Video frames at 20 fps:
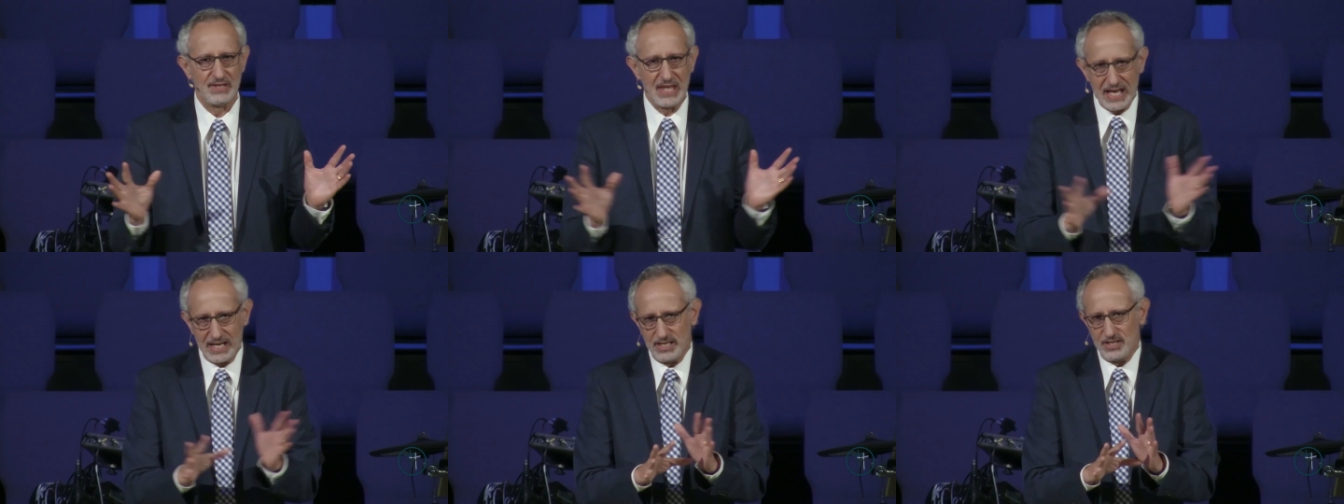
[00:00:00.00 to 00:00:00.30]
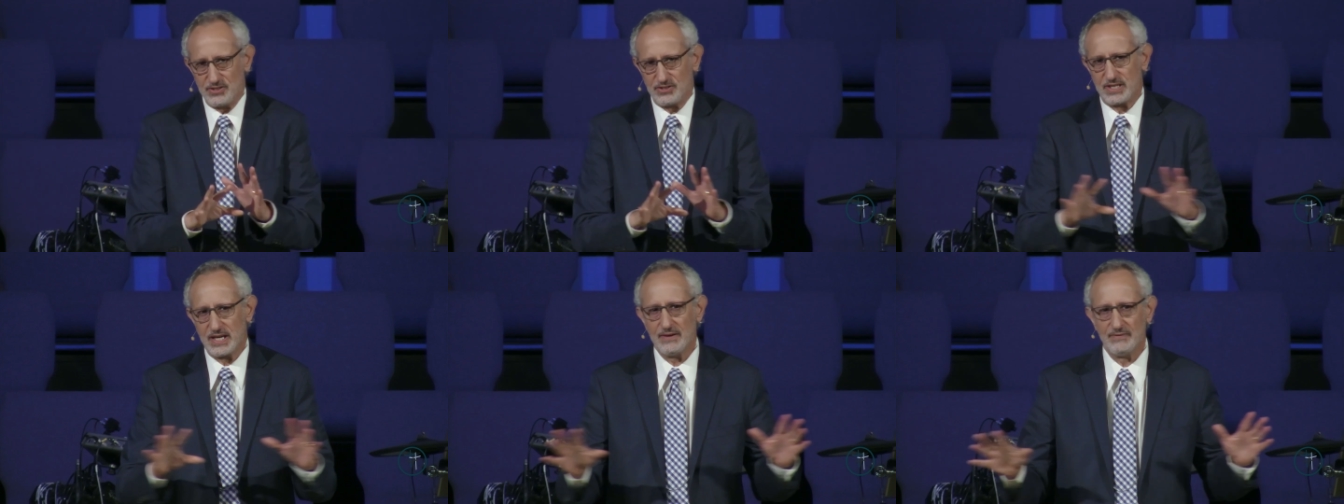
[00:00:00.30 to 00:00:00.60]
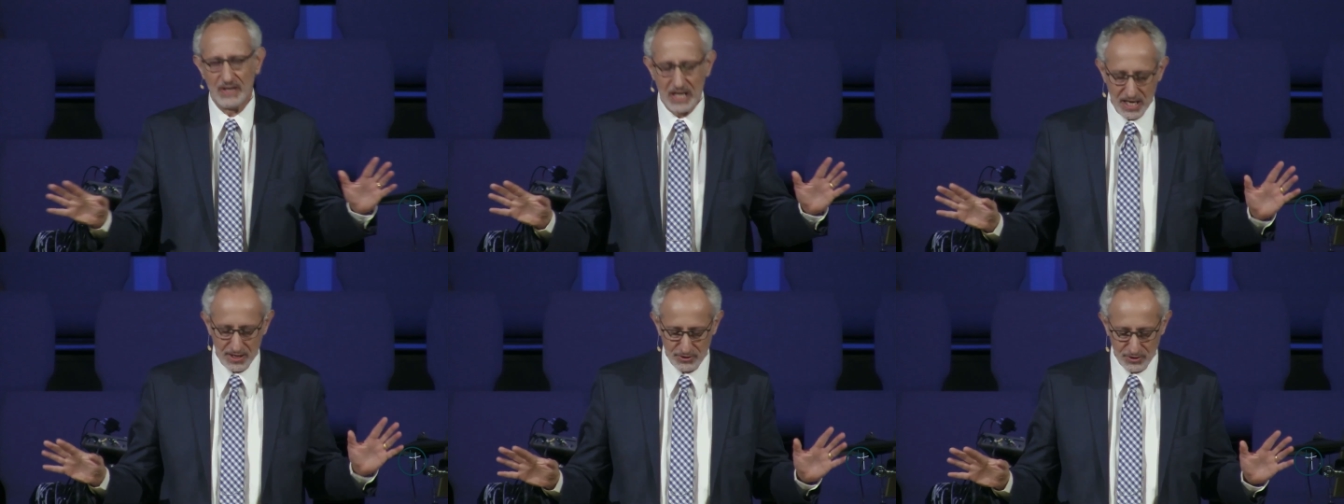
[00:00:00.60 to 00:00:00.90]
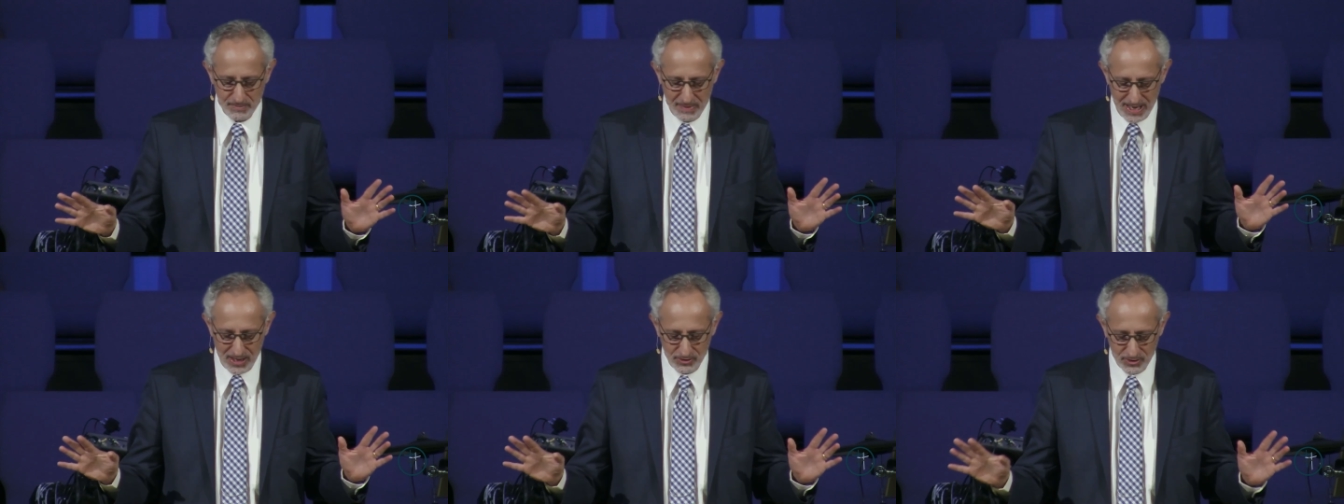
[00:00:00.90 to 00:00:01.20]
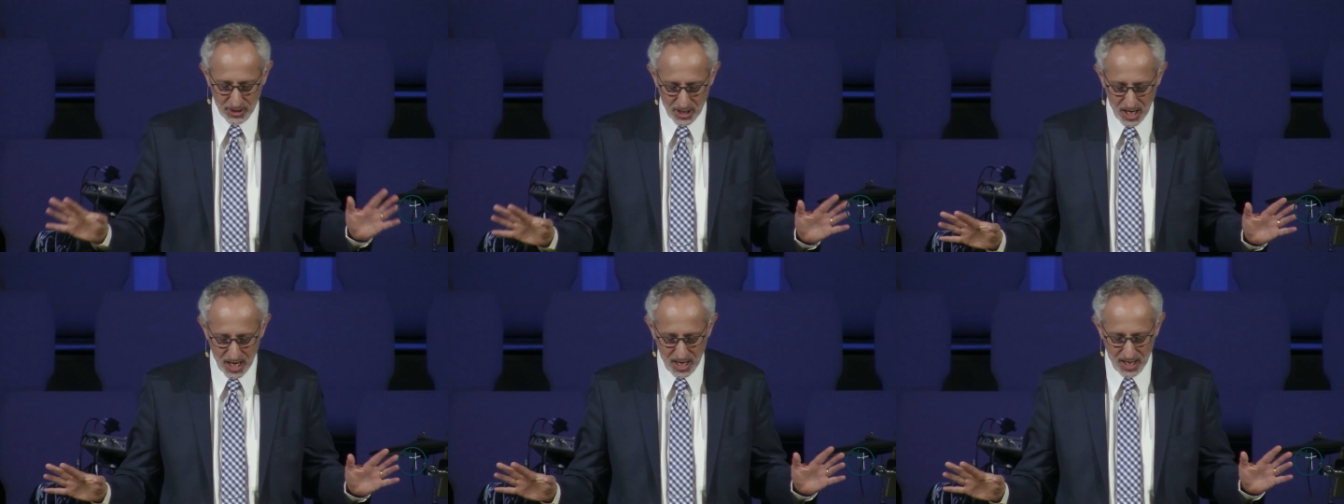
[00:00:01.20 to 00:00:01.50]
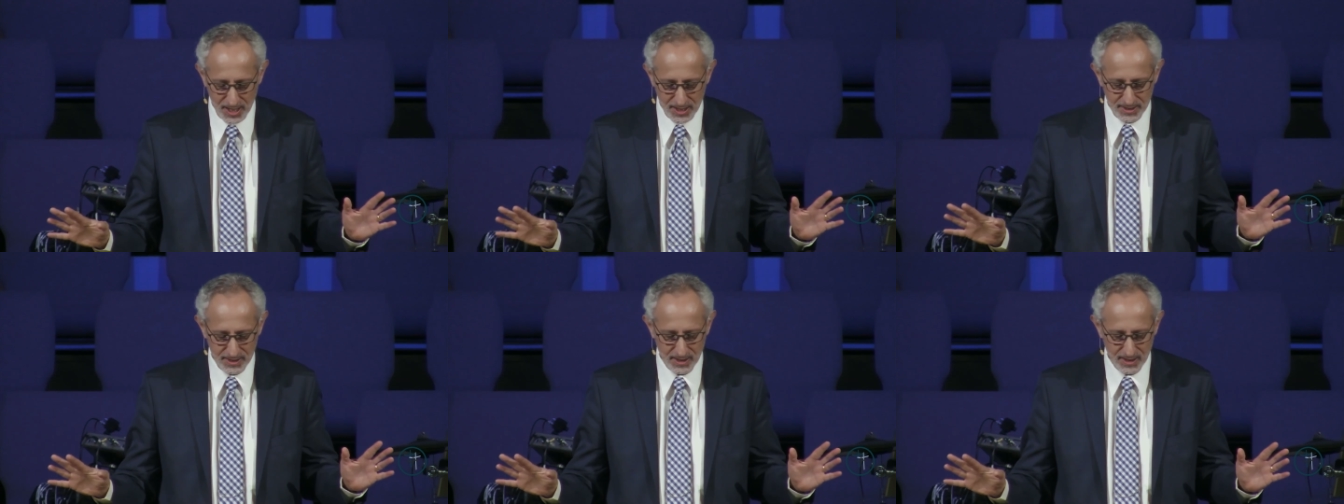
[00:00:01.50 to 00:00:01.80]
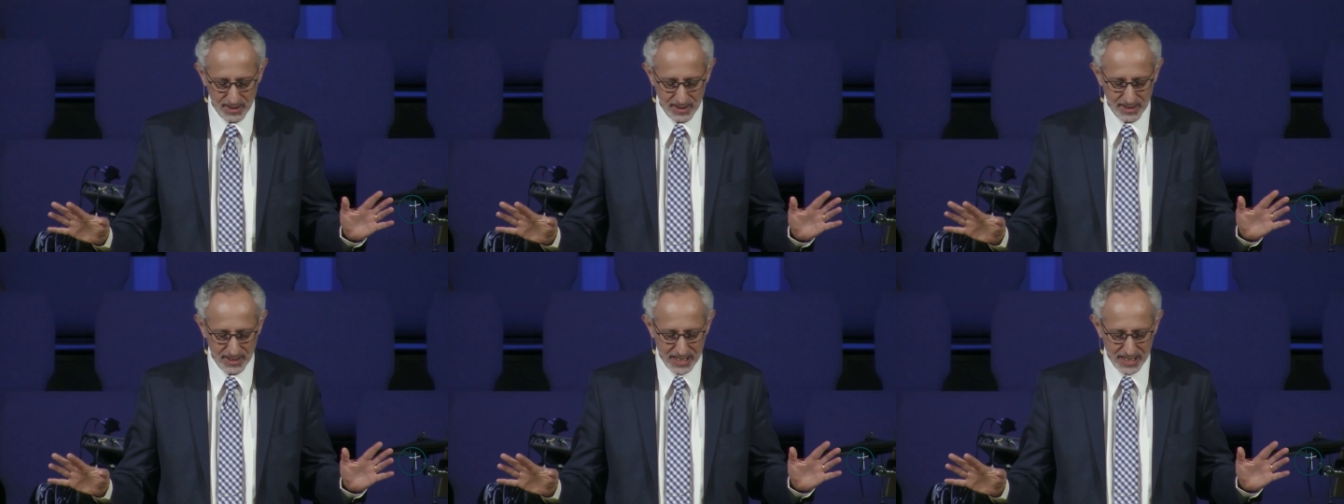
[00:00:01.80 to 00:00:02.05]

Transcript: that he's given us about God,